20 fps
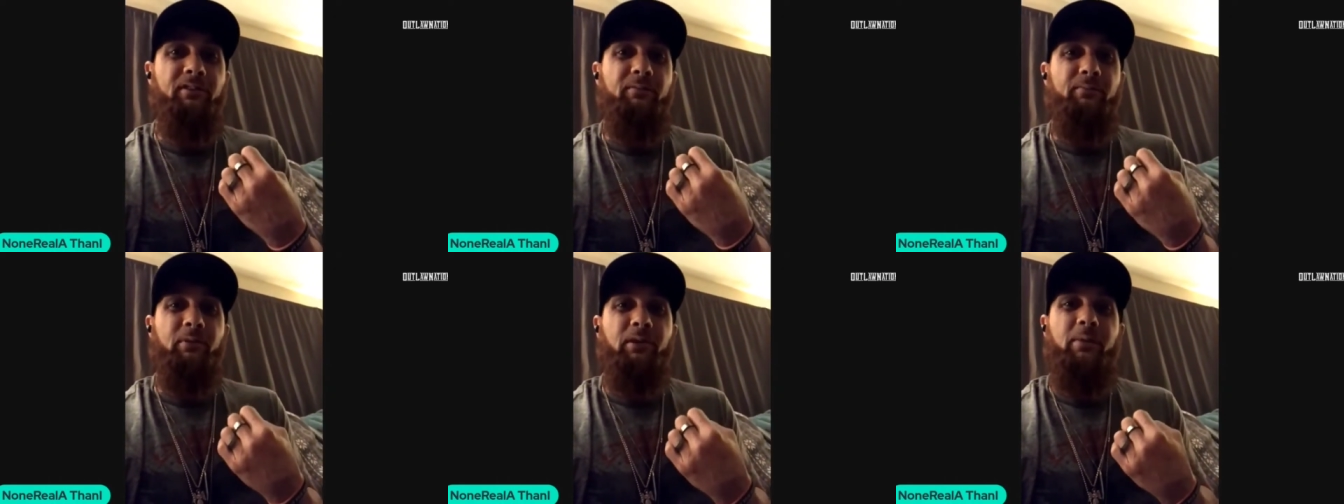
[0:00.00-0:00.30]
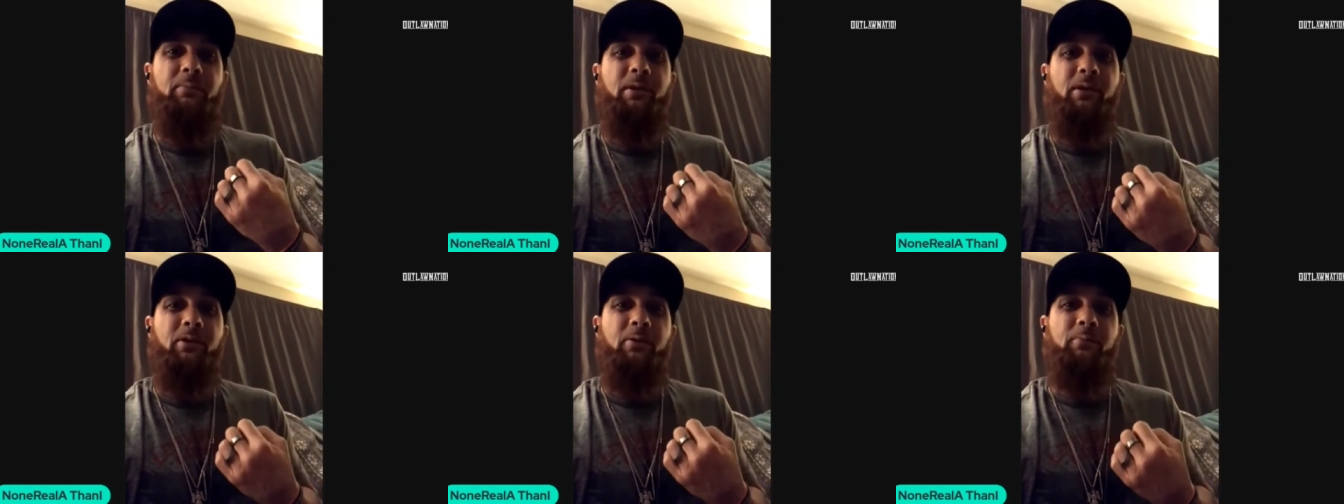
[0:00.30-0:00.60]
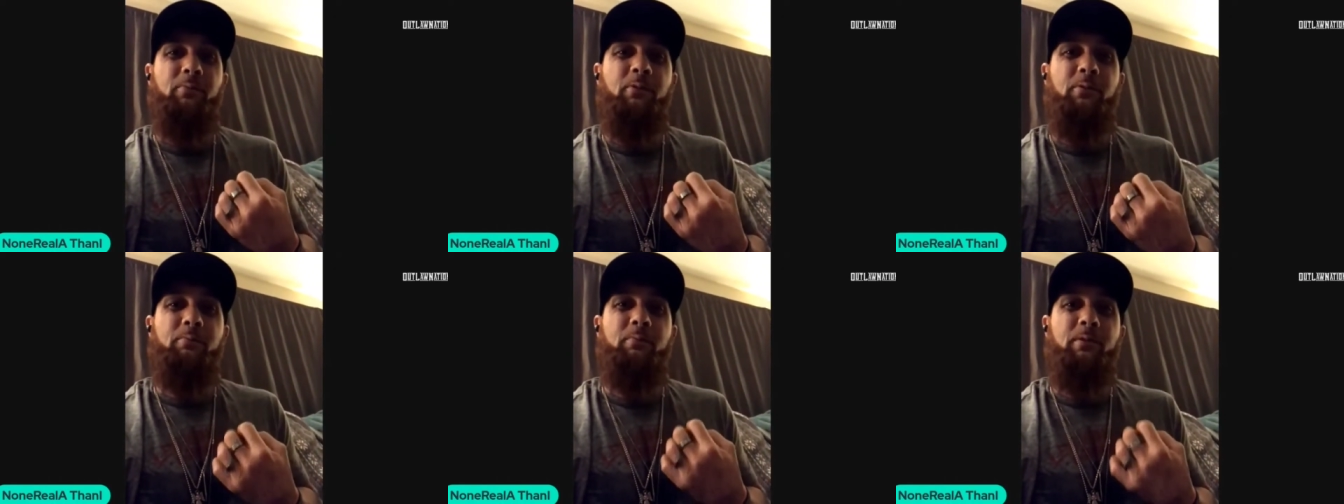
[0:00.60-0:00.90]
but I'm not gonna
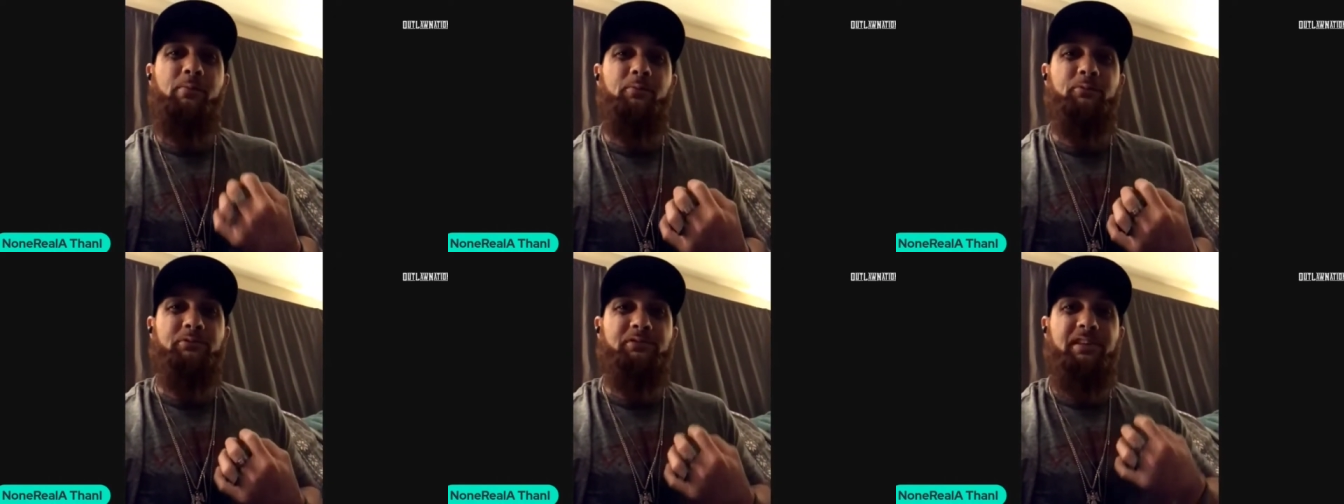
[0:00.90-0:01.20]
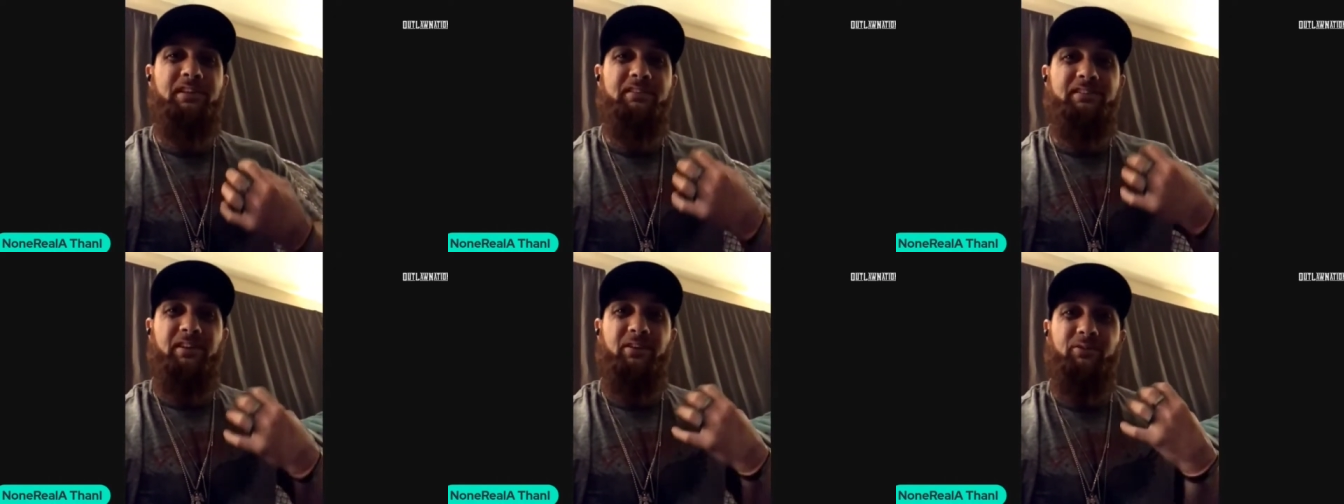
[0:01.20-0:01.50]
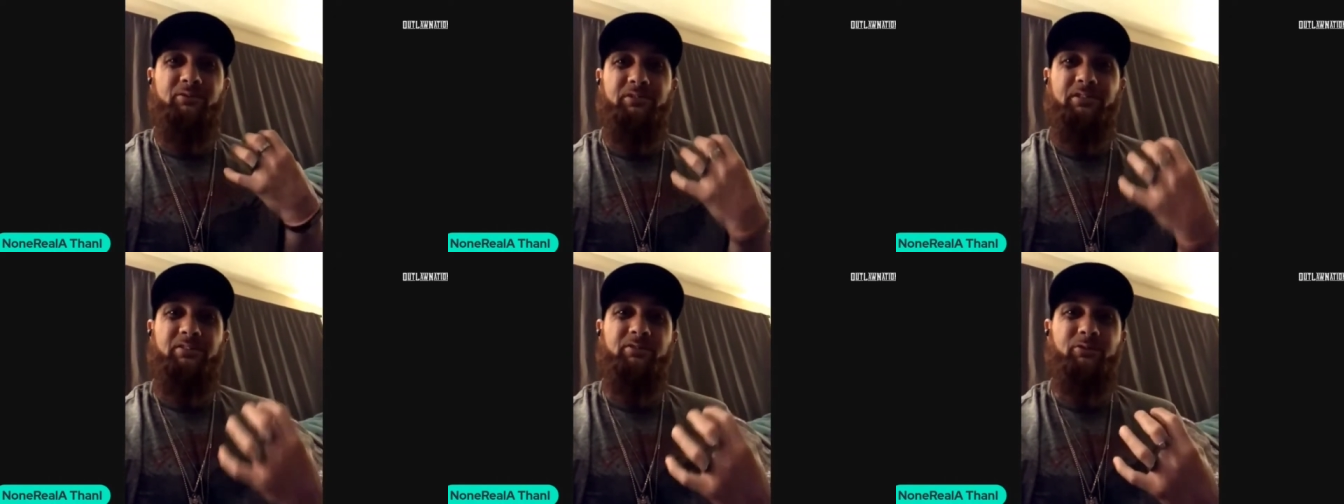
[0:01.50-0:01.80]
put people's
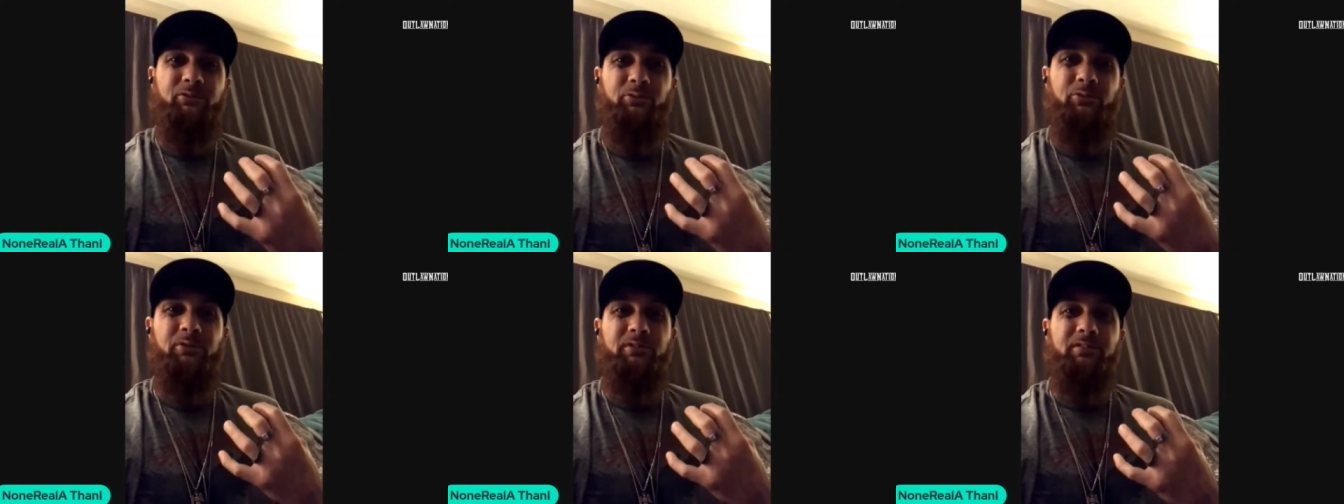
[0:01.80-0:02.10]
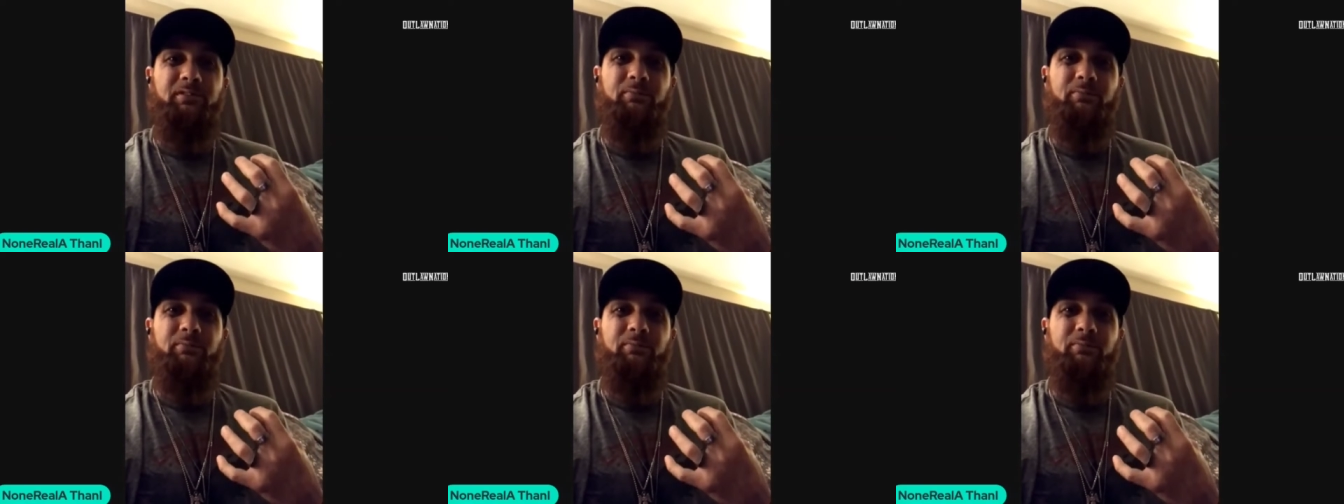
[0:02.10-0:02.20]
details into it.